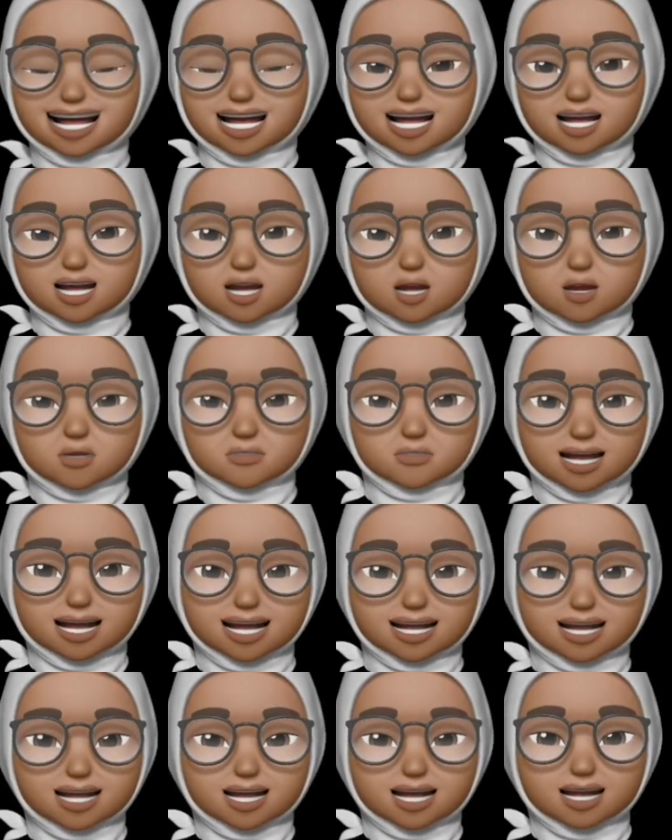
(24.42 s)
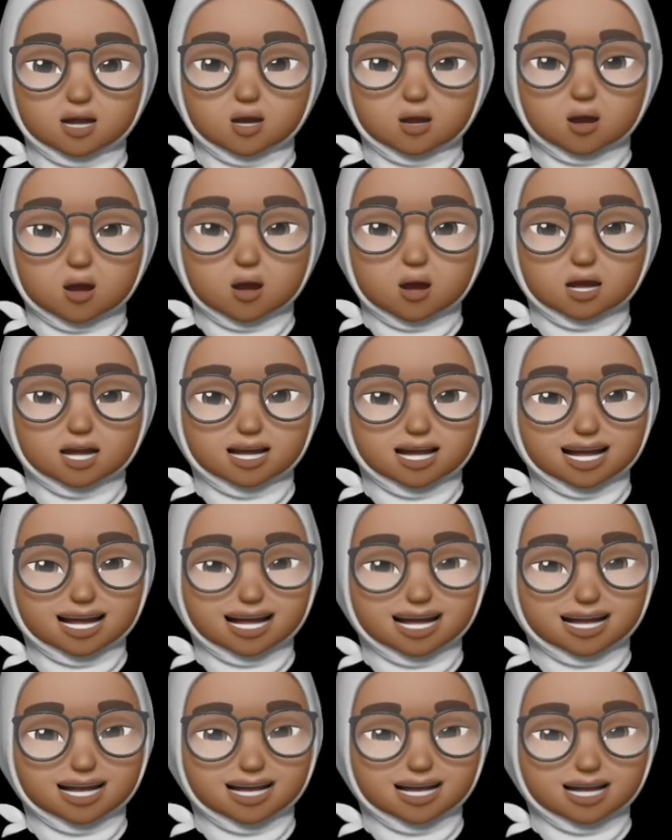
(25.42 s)
So mix all the
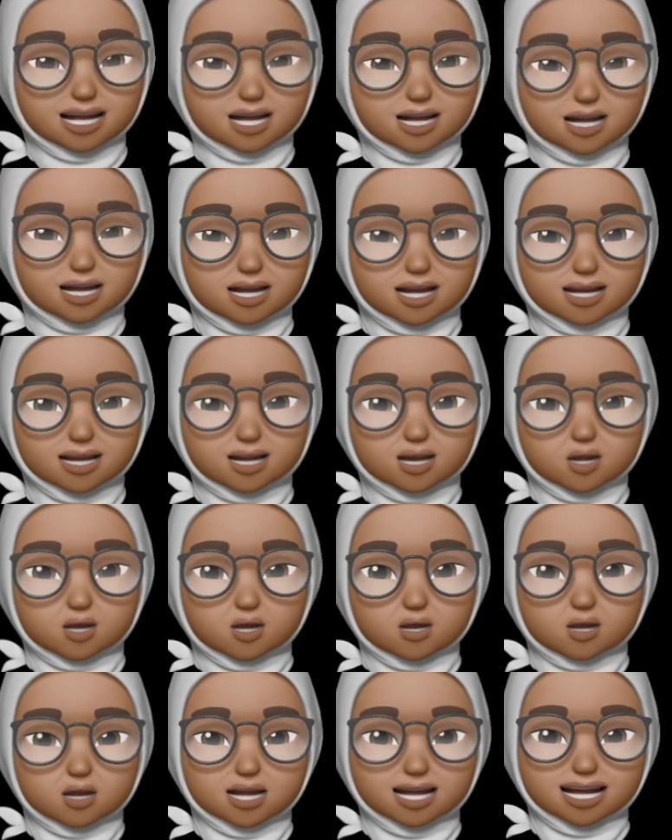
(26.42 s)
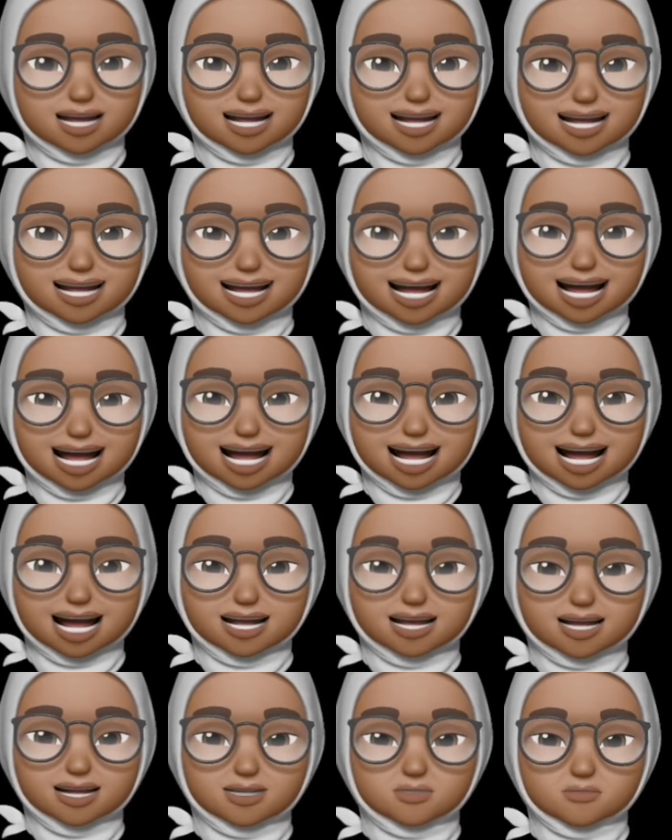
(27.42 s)
ingredients together
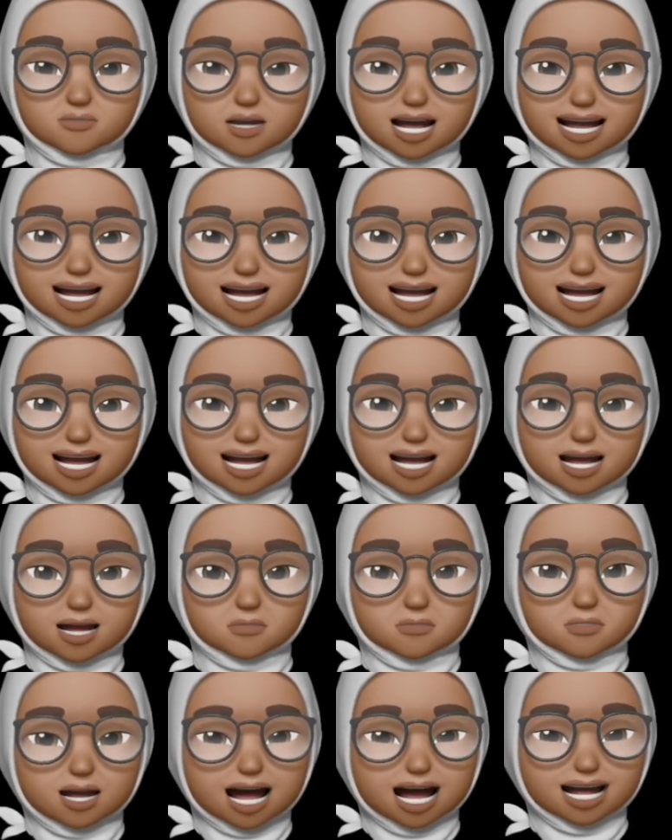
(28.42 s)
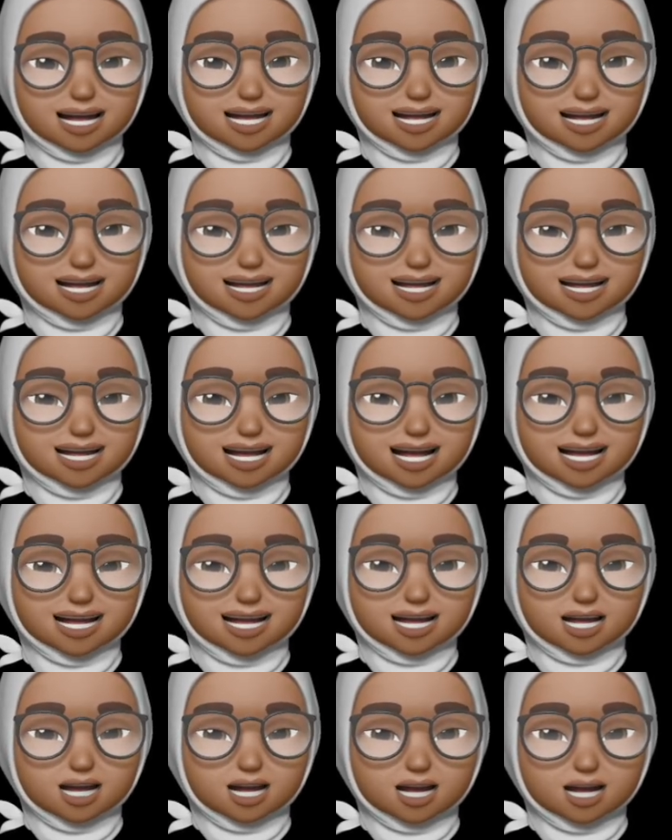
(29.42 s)
and make a batter that
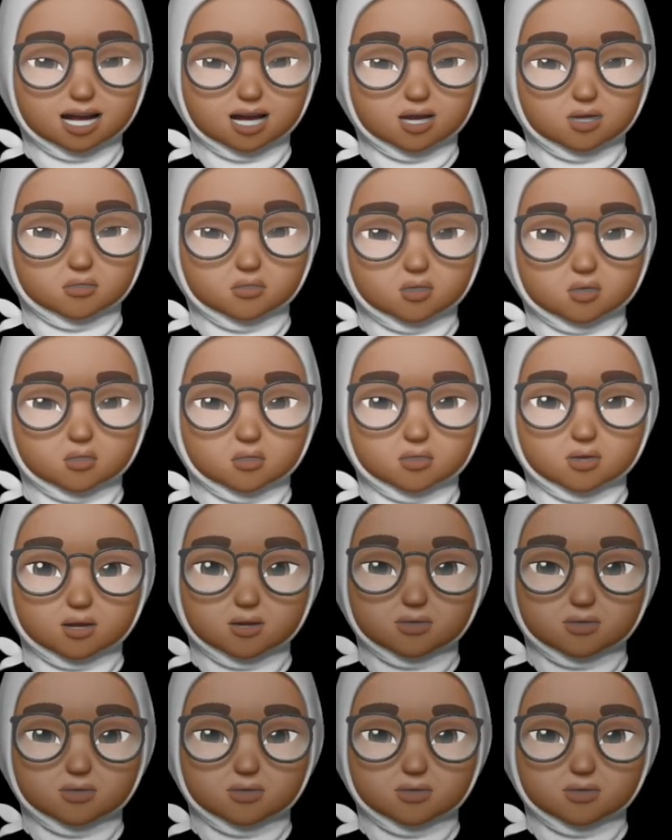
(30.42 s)
is smooth.